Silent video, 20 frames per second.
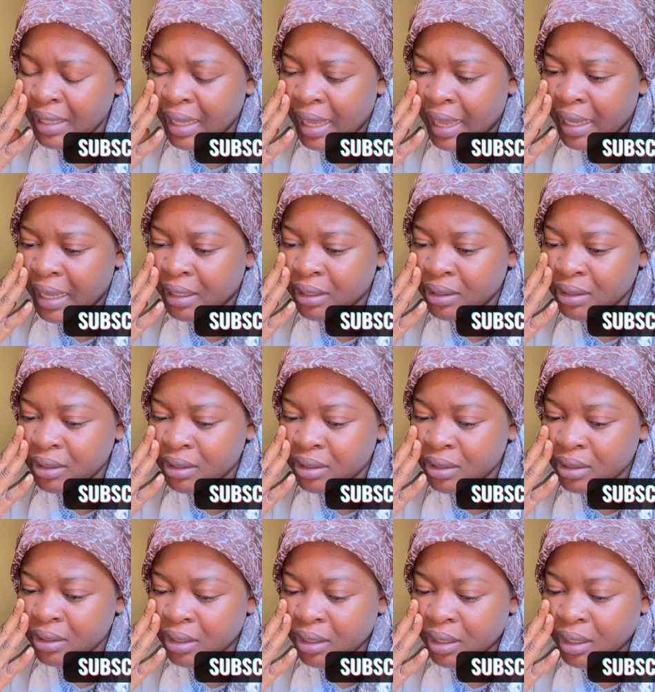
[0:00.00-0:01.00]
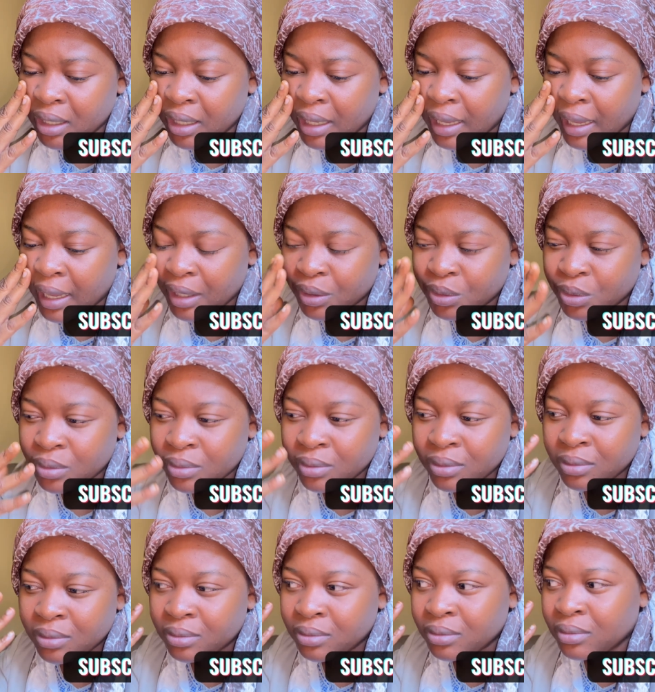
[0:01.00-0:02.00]
And I
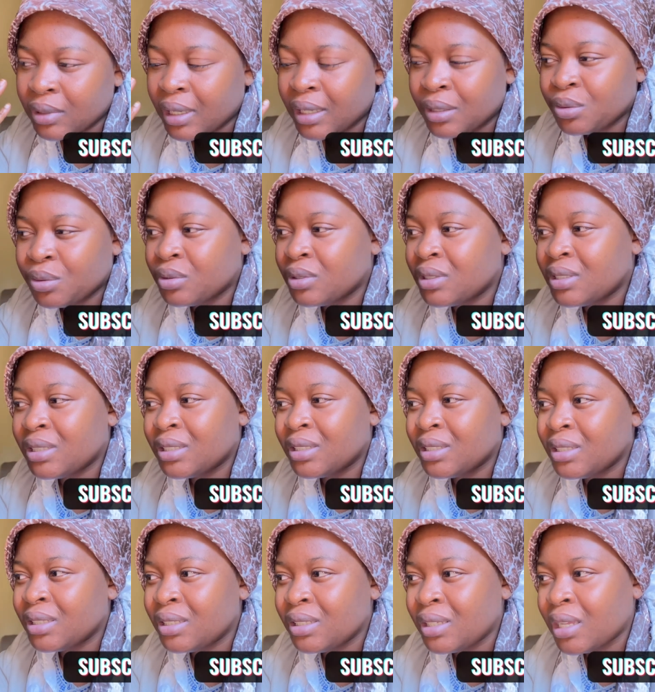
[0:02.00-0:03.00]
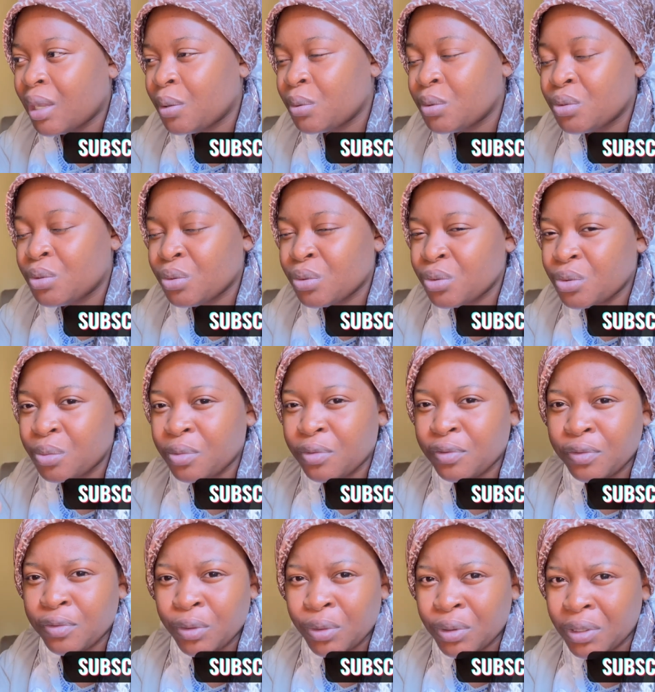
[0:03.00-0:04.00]
don't I don't see how it's going to be
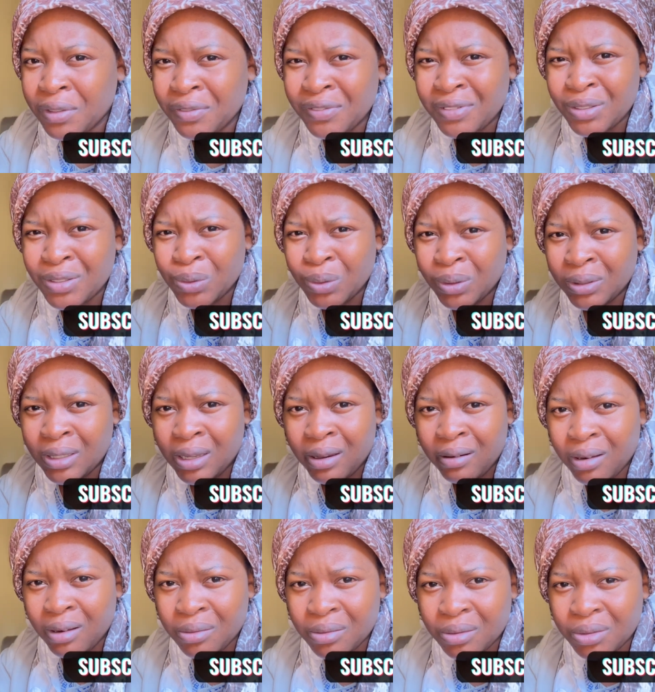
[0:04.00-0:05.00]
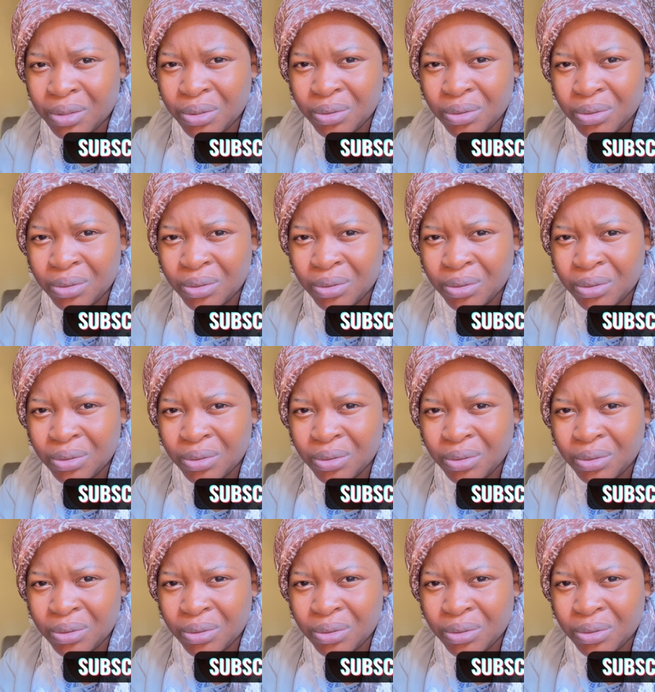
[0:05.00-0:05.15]
fun if he's not around.